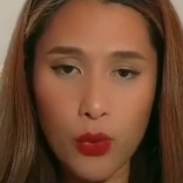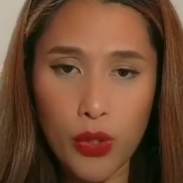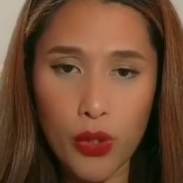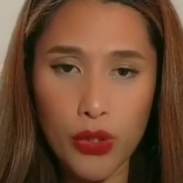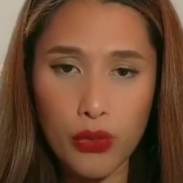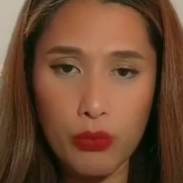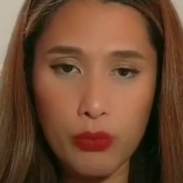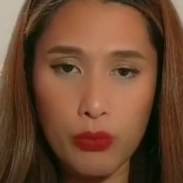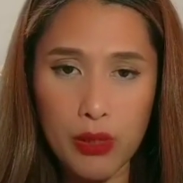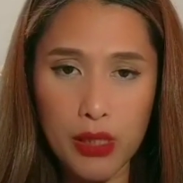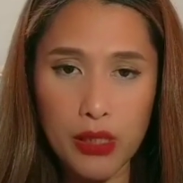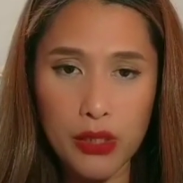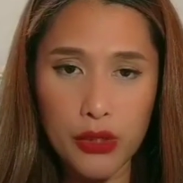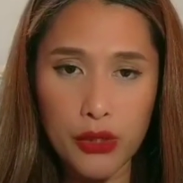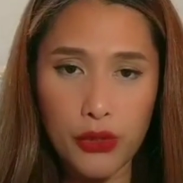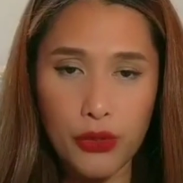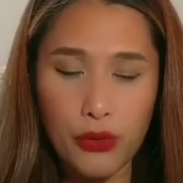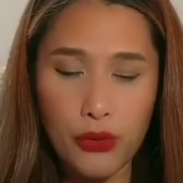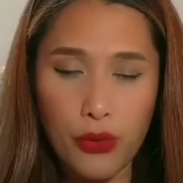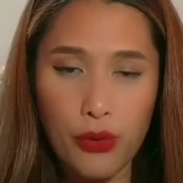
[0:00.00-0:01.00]
when you build
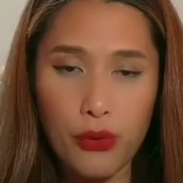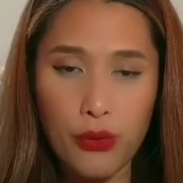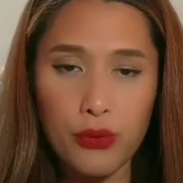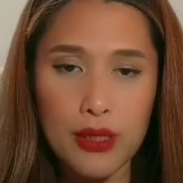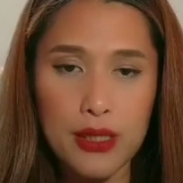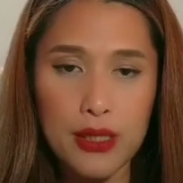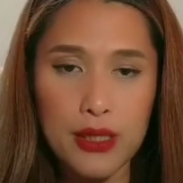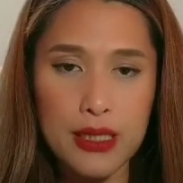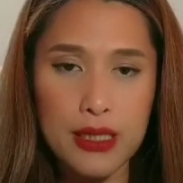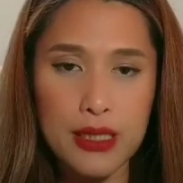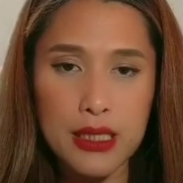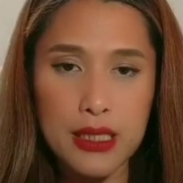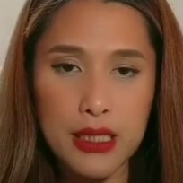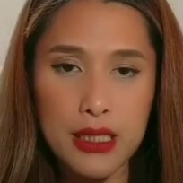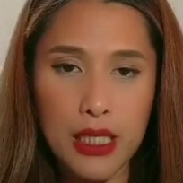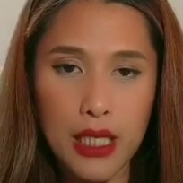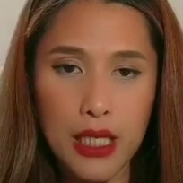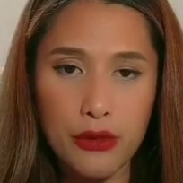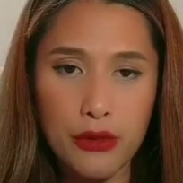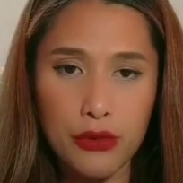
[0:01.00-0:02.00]
your own
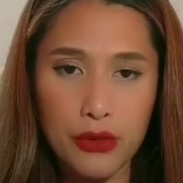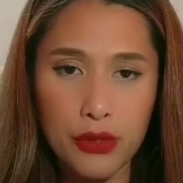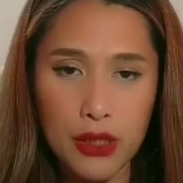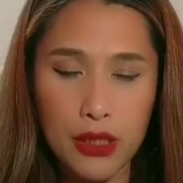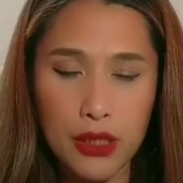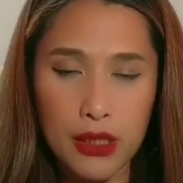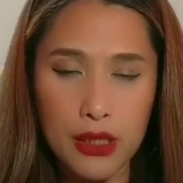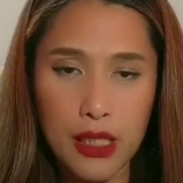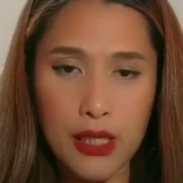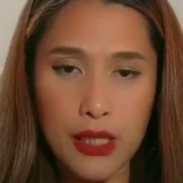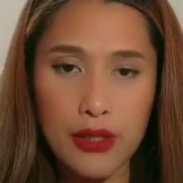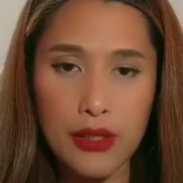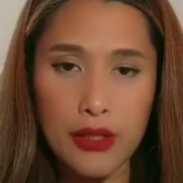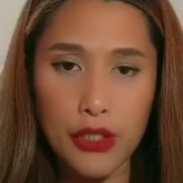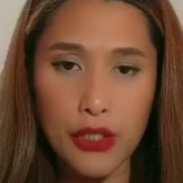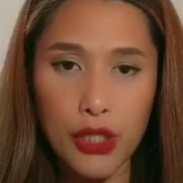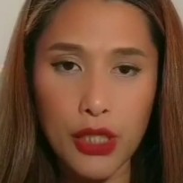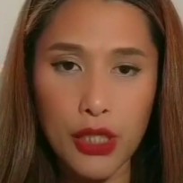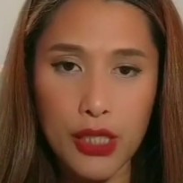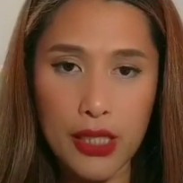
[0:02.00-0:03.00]
skincare routine at
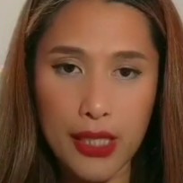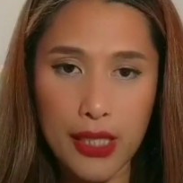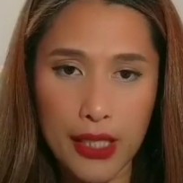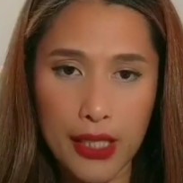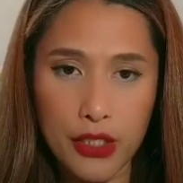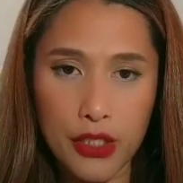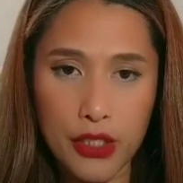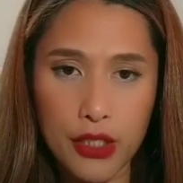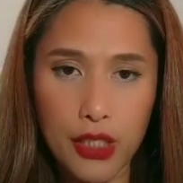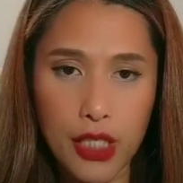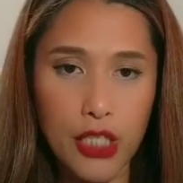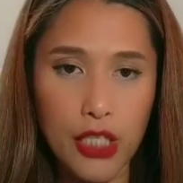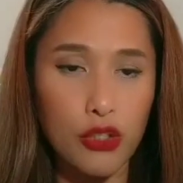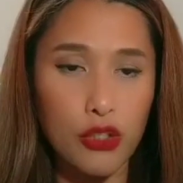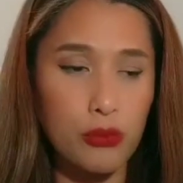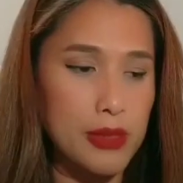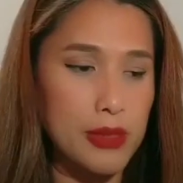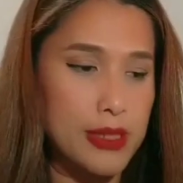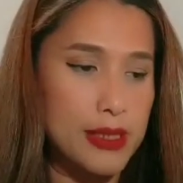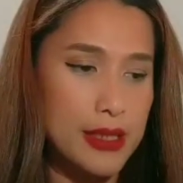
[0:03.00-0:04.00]
the early age and
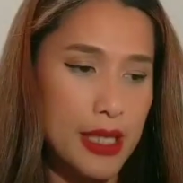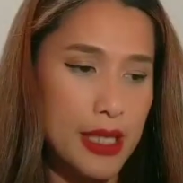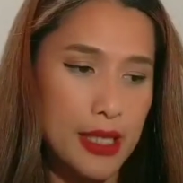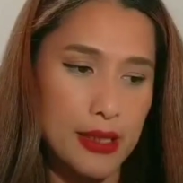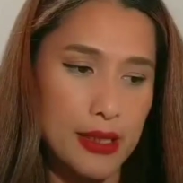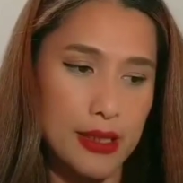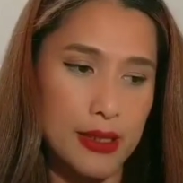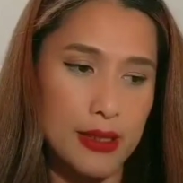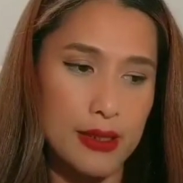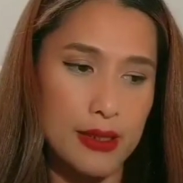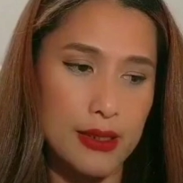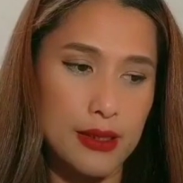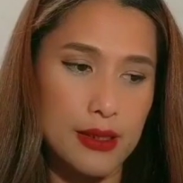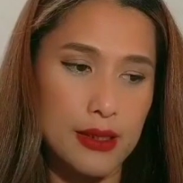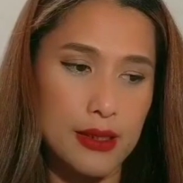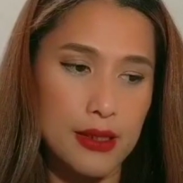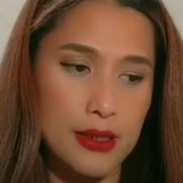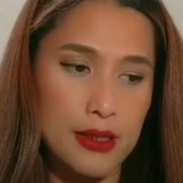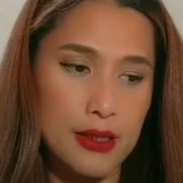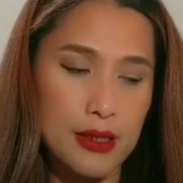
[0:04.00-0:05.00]
you maintain it,
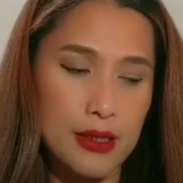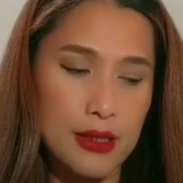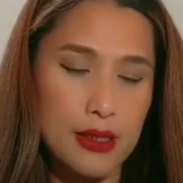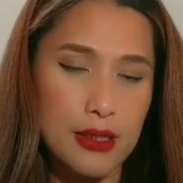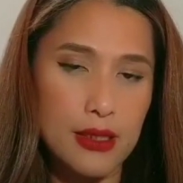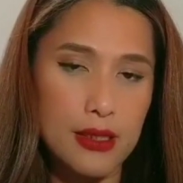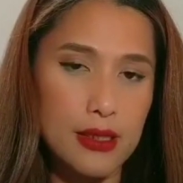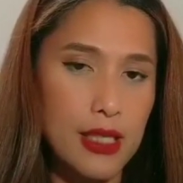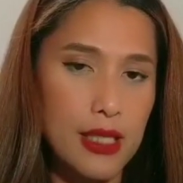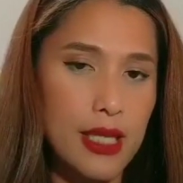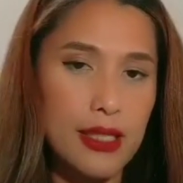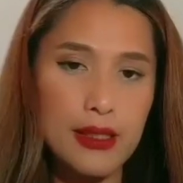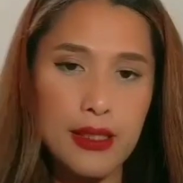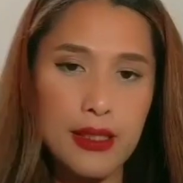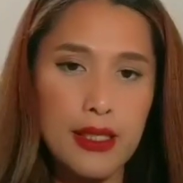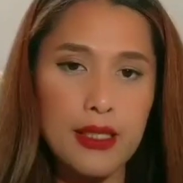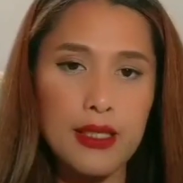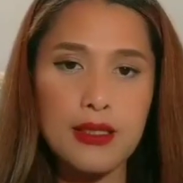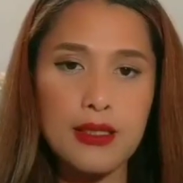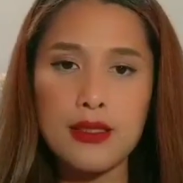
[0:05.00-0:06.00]

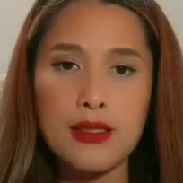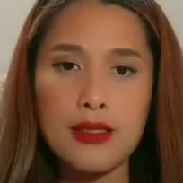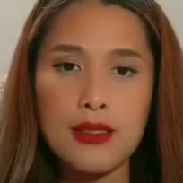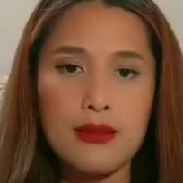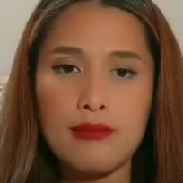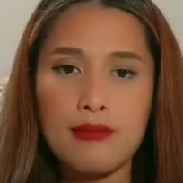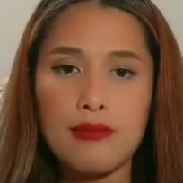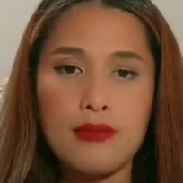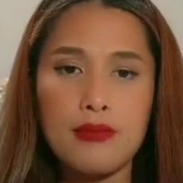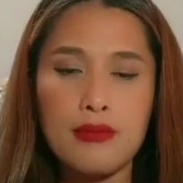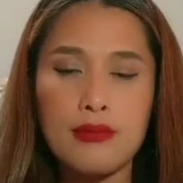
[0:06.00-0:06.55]
that is